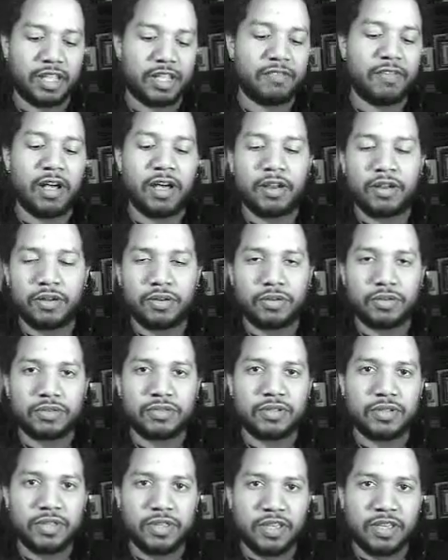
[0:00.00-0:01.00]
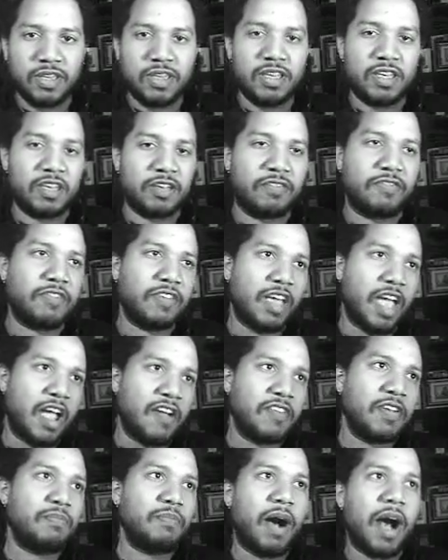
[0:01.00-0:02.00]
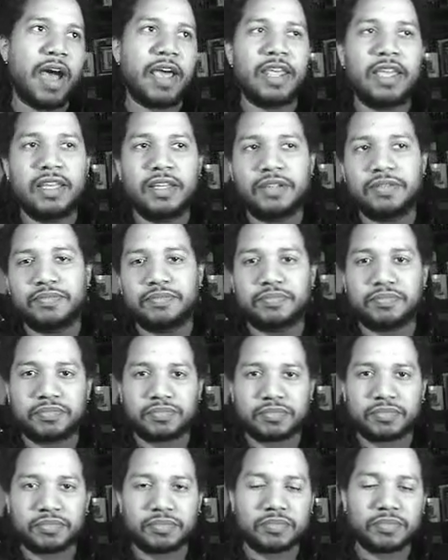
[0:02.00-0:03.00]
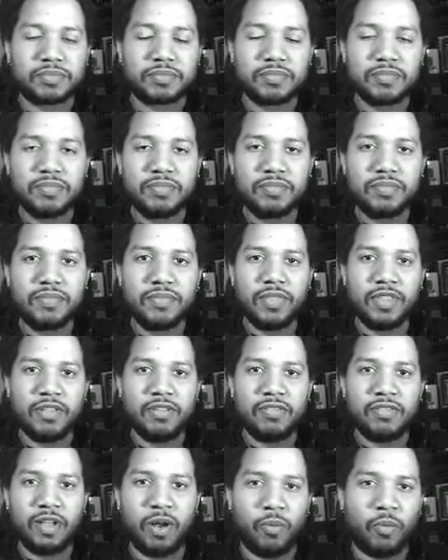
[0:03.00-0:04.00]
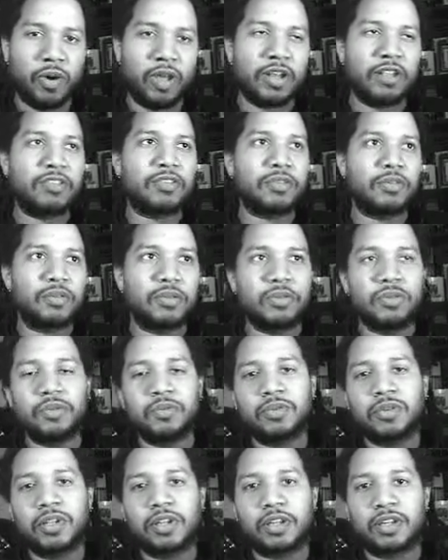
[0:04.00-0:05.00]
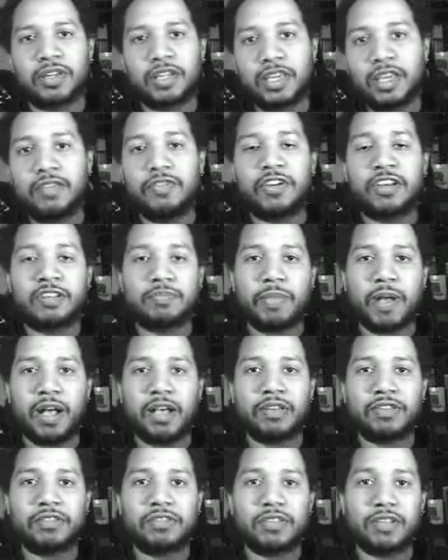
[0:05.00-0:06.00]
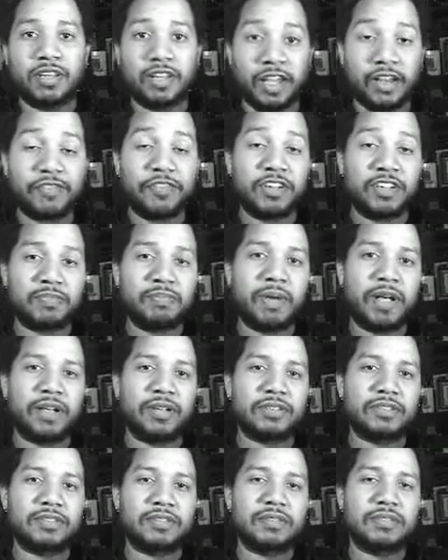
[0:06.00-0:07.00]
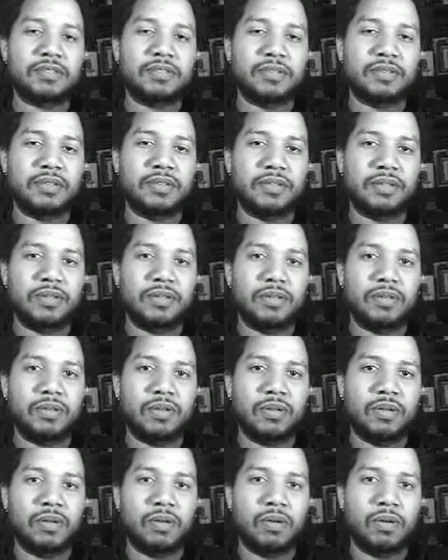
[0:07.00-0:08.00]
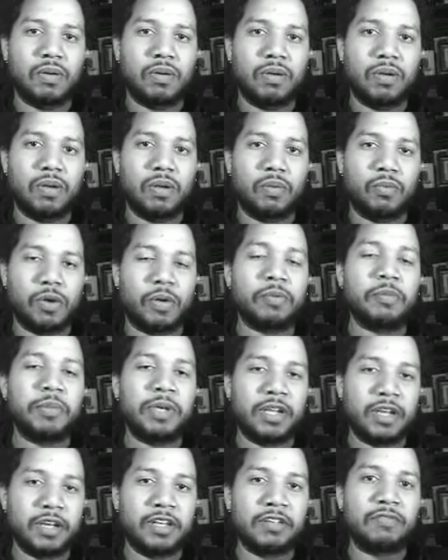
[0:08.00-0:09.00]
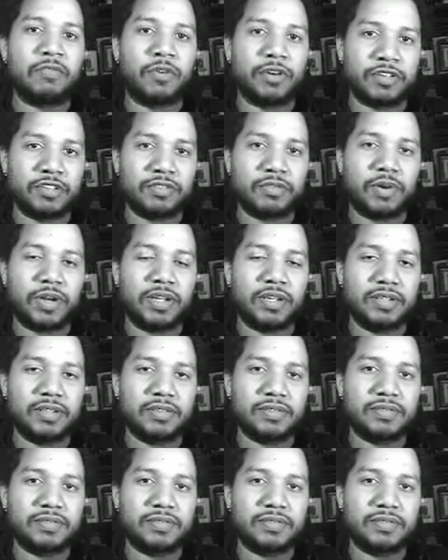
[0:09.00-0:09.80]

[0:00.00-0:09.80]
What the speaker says: Think of all those. If everybody that wanted to leave their spouse left their spouse, what would be the divorce rate?